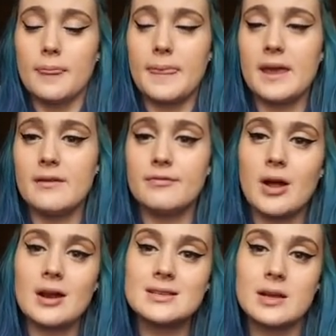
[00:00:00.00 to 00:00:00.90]
they've
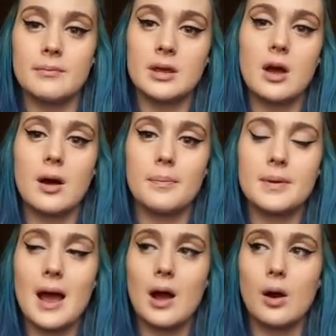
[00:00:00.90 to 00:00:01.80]
kind of set me up
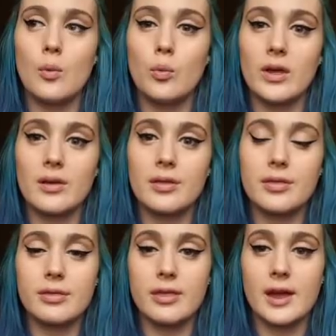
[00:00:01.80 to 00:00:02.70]
now with
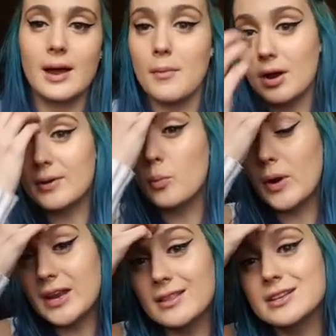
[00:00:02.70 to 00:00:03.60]
like I'm on
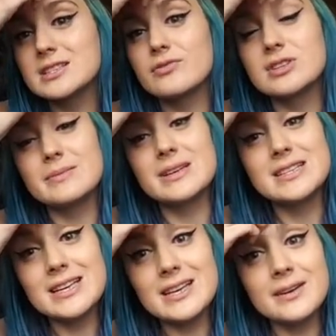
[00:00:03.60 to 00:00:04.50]
waiting lists for
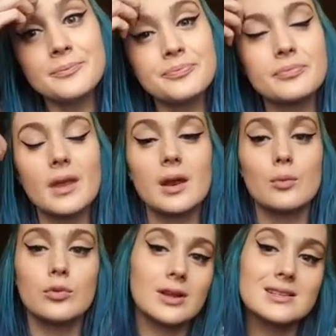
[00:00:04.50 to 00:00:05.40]
DBT and
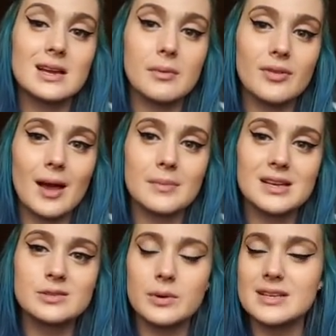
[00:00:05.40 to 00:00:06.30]
I'm really excited about that
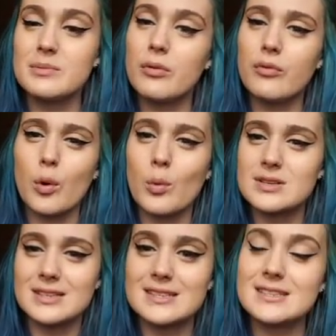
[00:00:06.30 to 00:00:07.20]
because what I did before
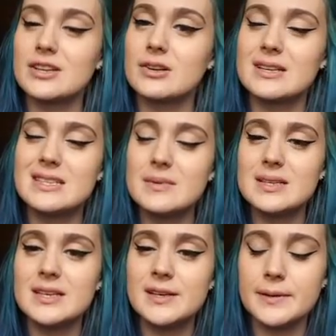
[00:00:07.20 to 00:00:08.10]
wasn't necessarily
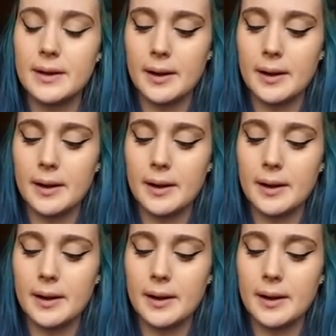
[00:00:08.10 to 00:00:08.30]
DBT.